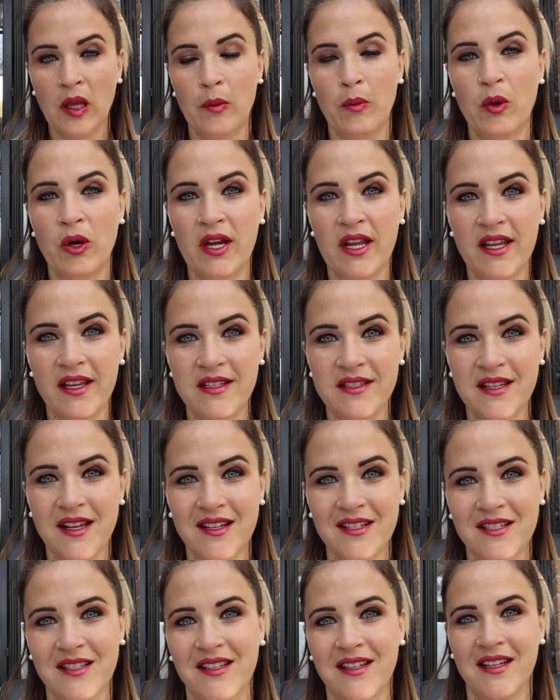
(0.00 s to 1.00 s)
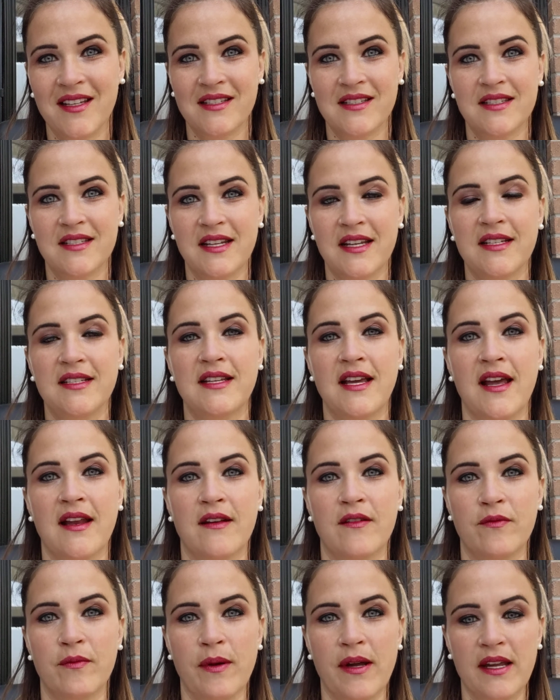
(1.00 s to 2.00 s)
Morning, it's Ashley. It's day 10
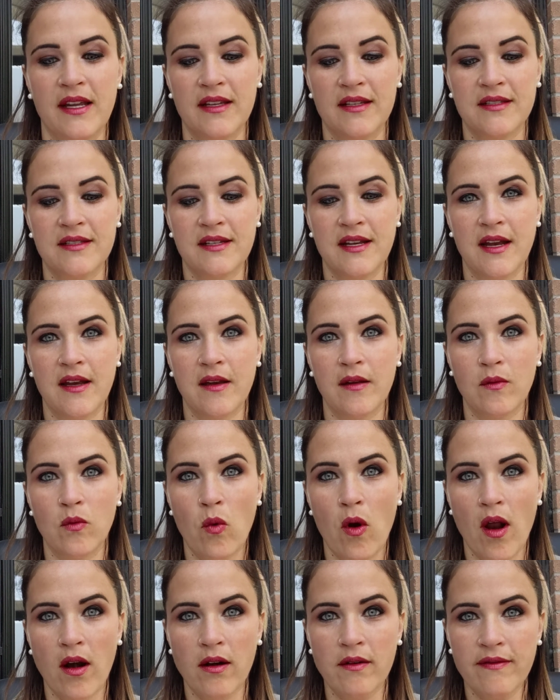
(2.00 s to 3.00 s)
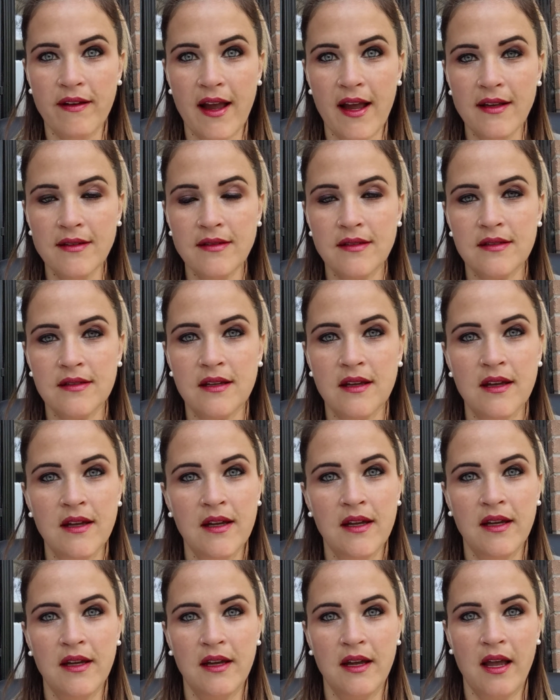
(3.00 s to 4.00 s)
of my extended water fast.
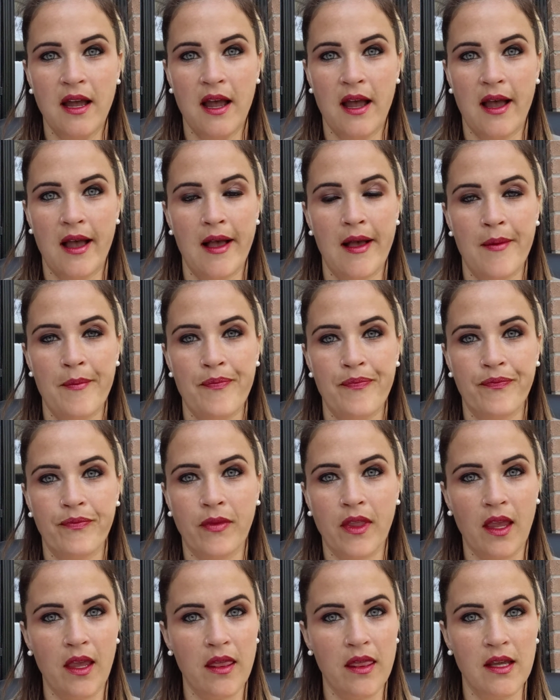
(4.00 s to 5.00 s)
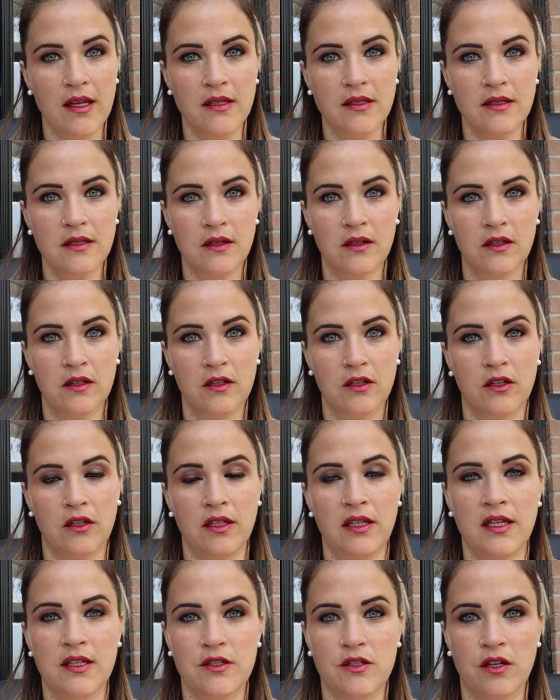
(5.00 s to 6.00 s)
Things are
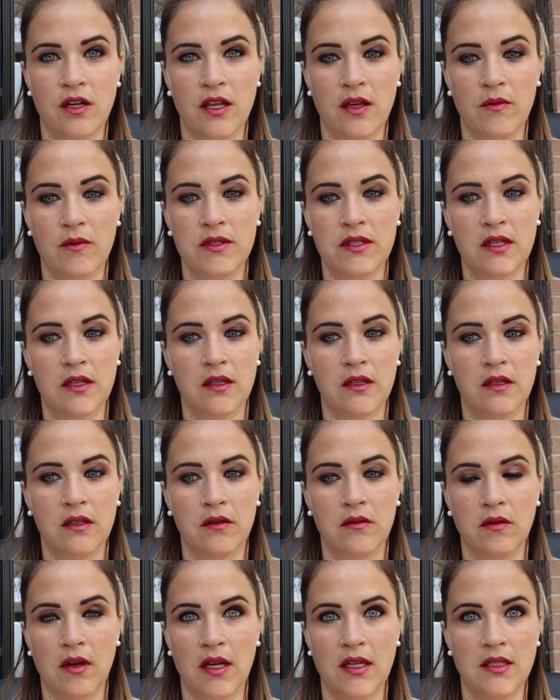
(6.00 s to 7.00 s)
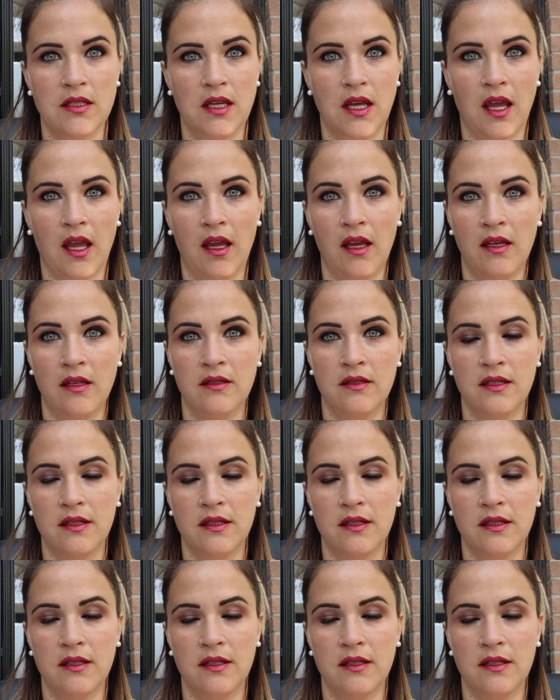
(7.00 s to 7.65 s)
good. Yesterday was a great day.